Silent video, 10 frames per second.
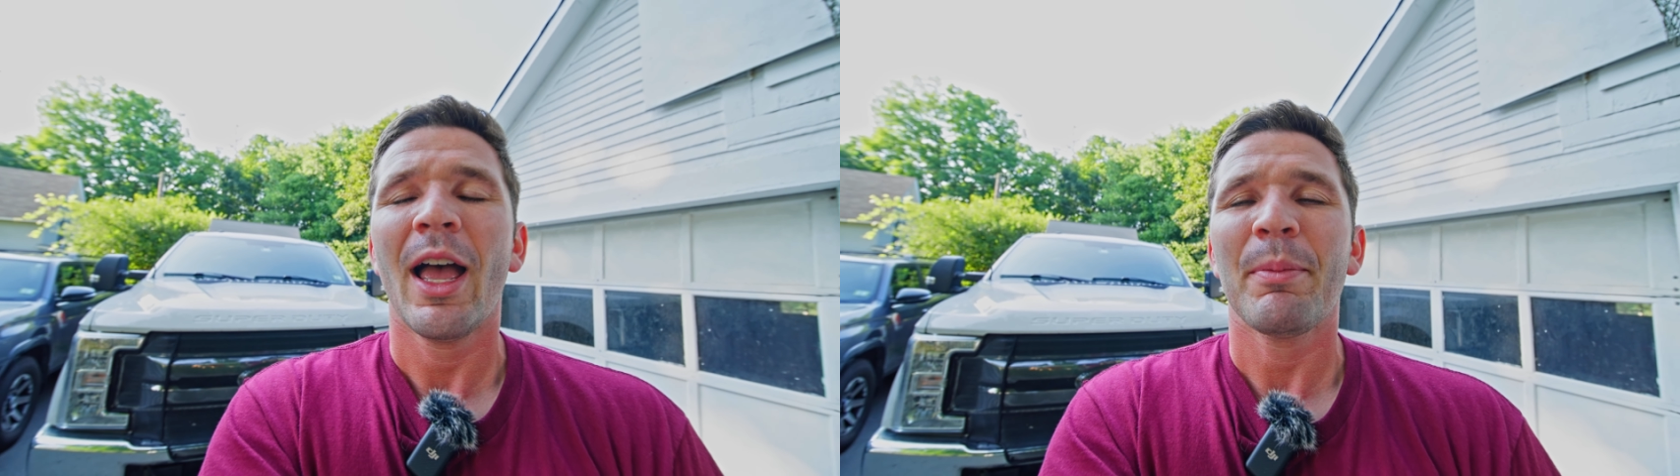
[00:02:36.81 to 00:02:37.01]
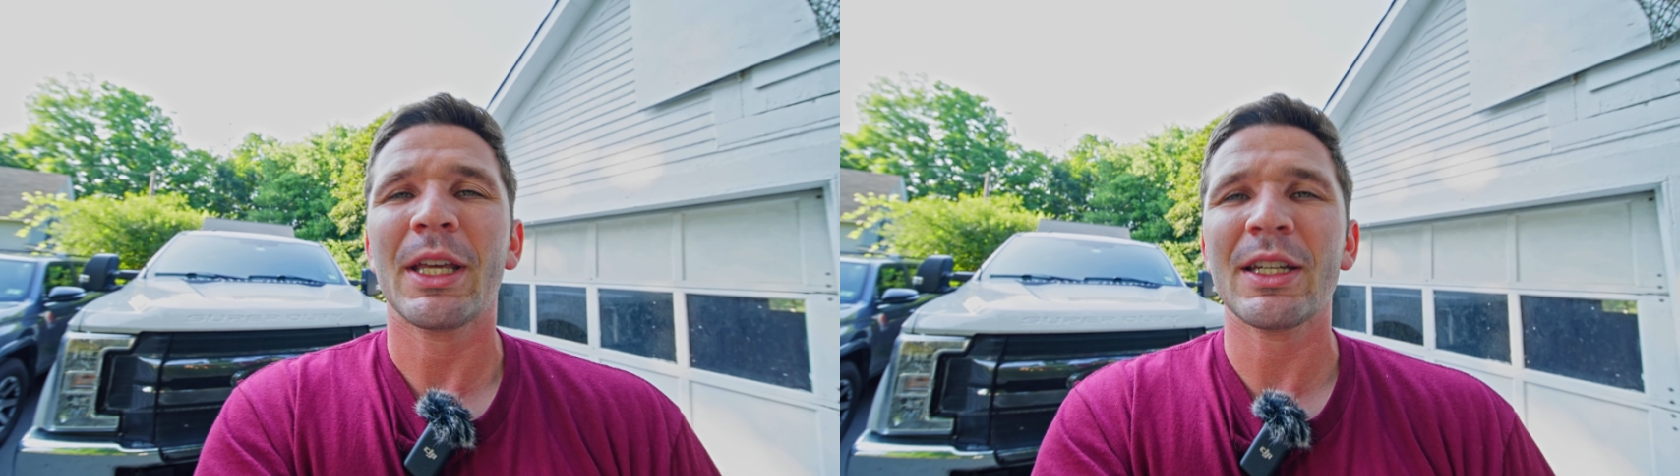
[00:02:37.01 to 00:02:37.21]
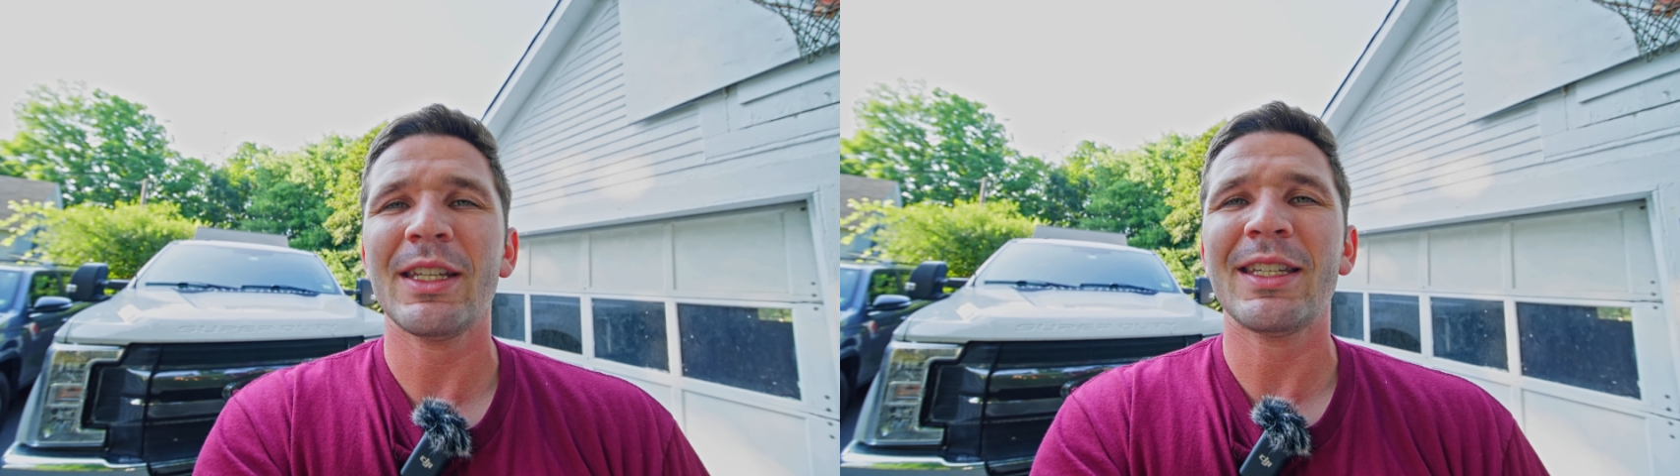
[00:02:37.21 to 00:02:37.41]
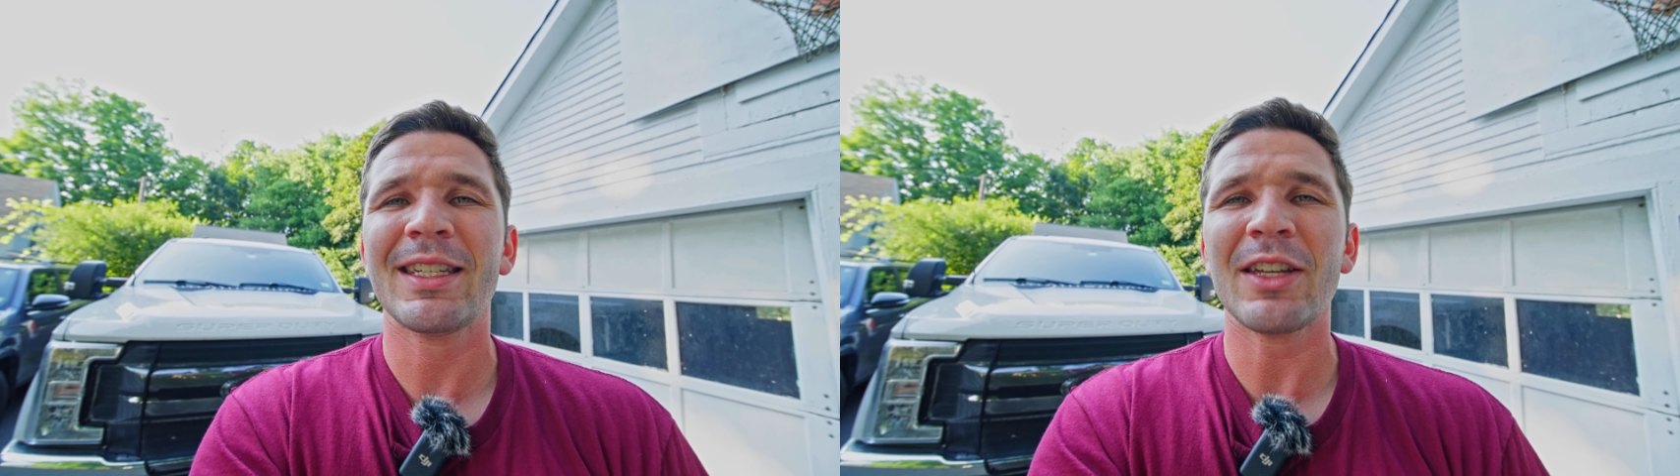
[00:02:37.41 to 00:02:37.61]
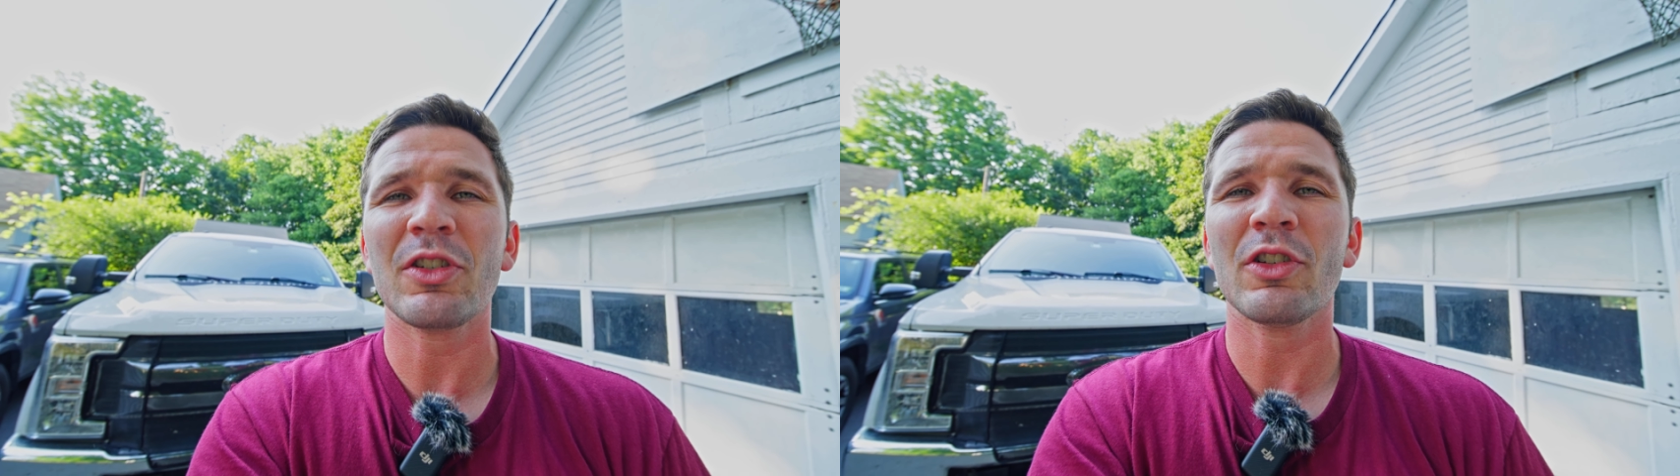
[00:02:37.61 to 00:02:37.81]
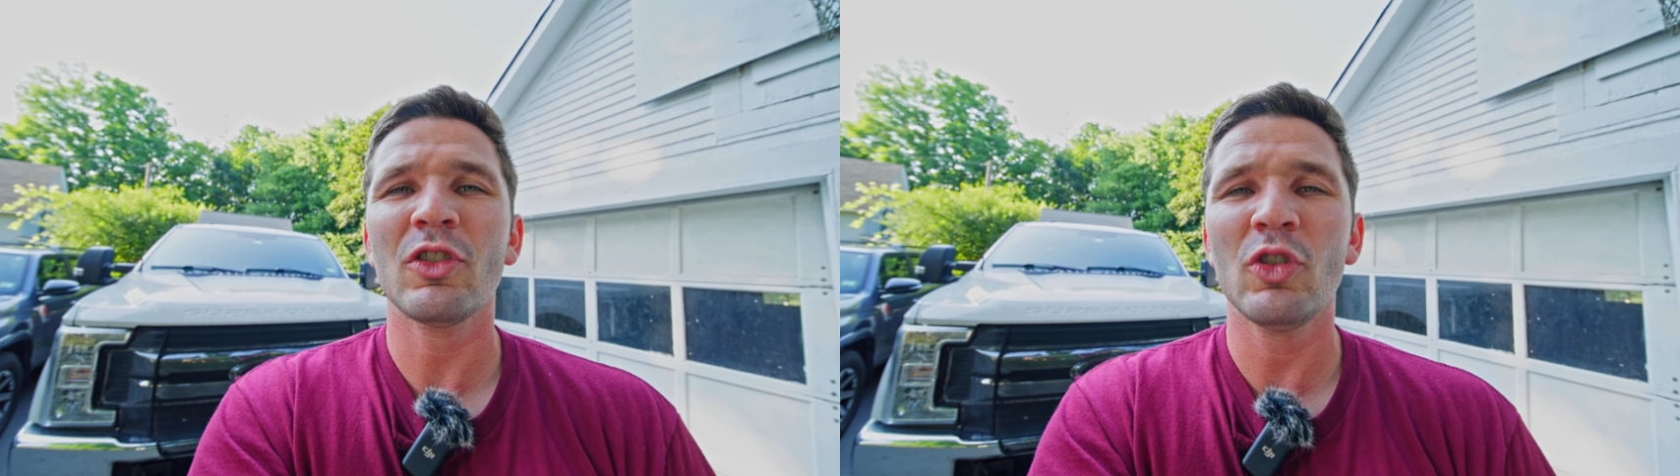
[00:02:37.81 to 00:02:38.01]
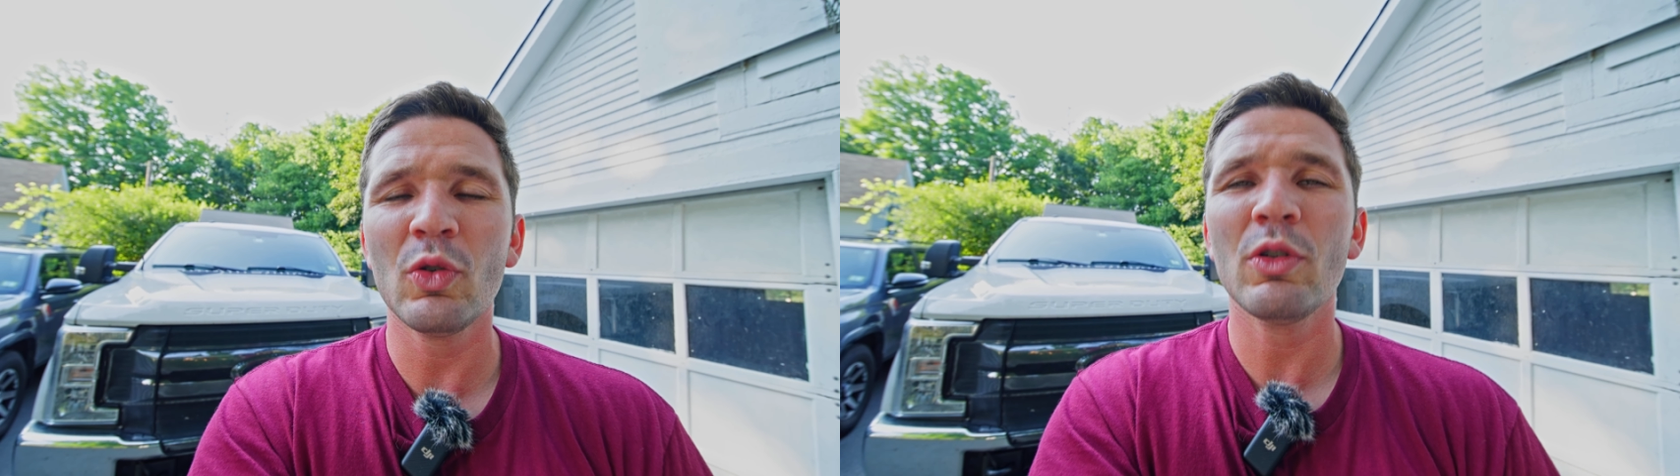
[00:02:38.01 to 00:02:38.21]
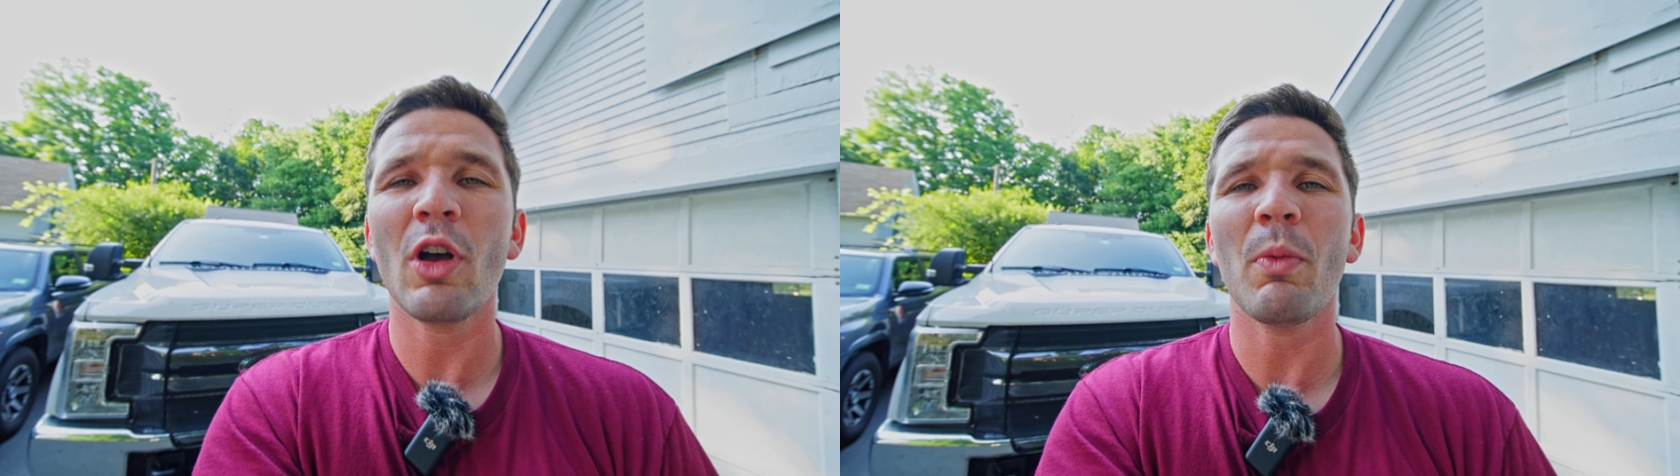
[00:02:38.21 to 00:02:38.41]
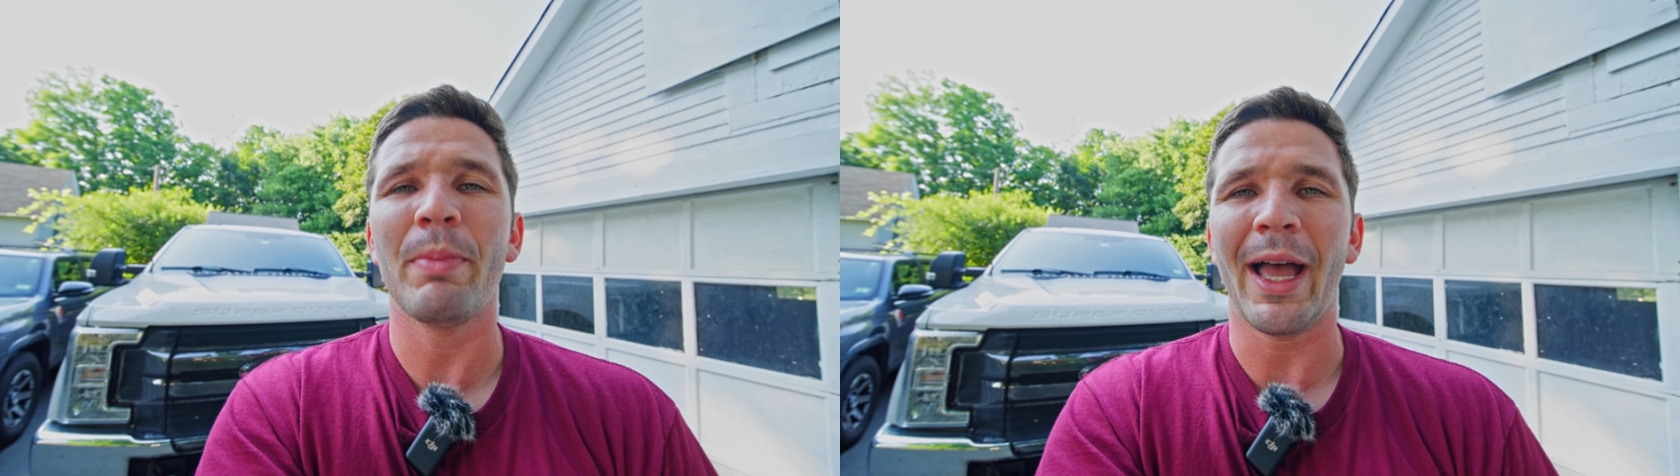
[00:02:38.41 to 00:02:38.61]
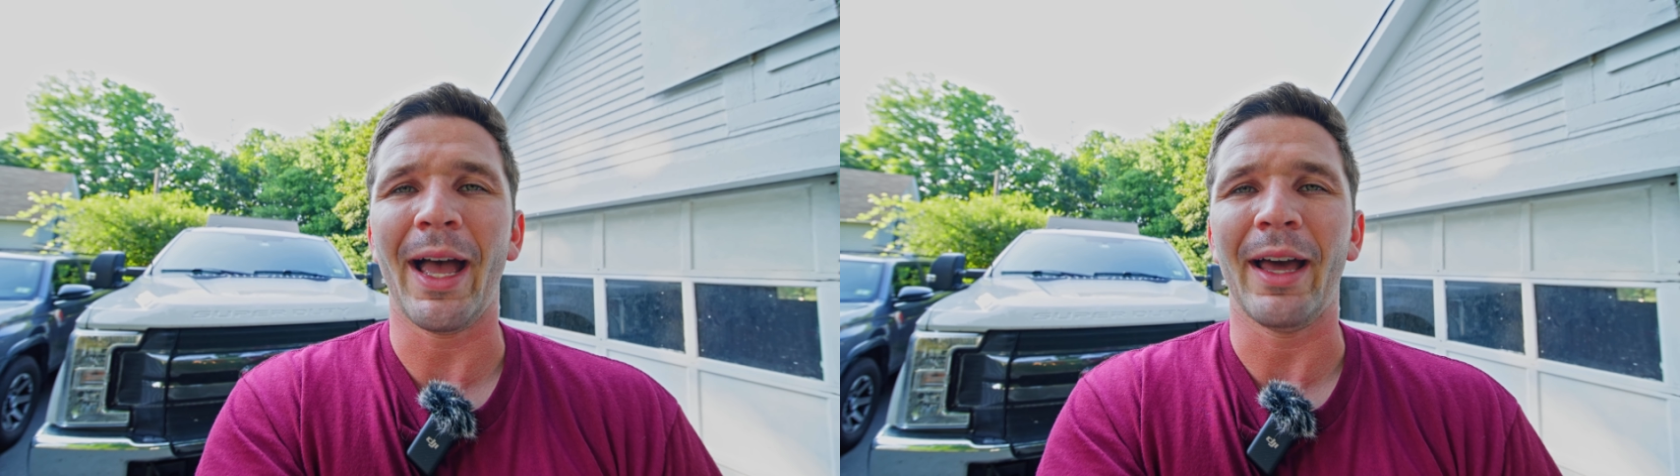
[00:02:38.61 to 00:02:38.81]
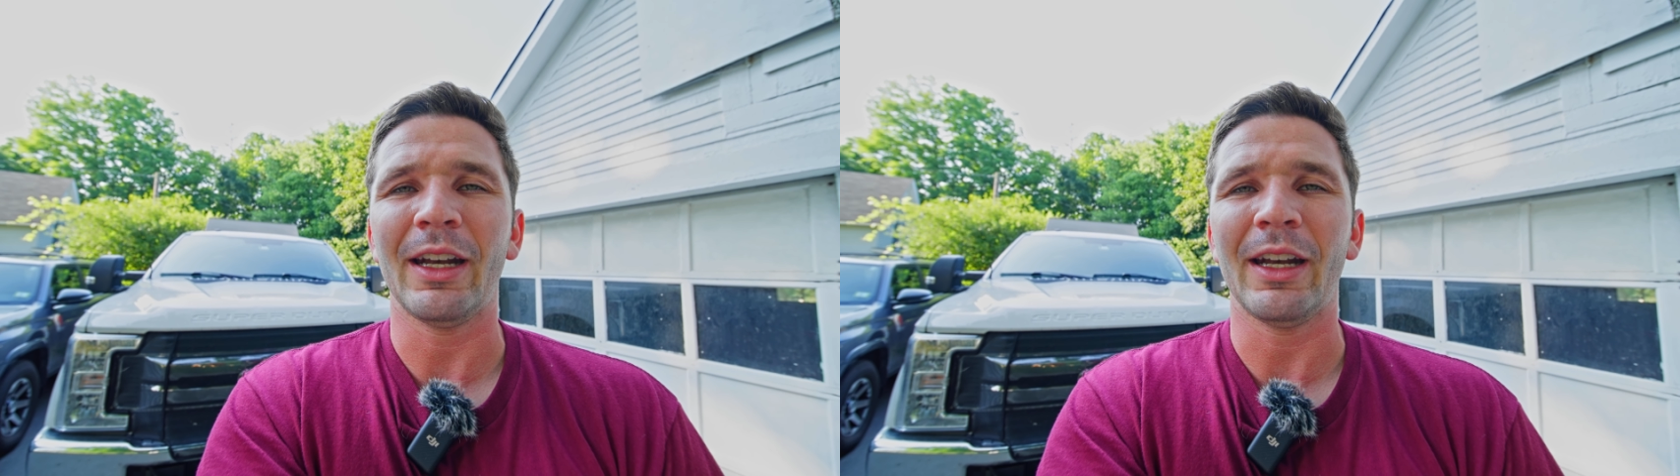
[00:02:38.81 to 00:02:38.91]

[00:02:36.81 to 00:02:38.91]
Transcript: because these sensors do go bad.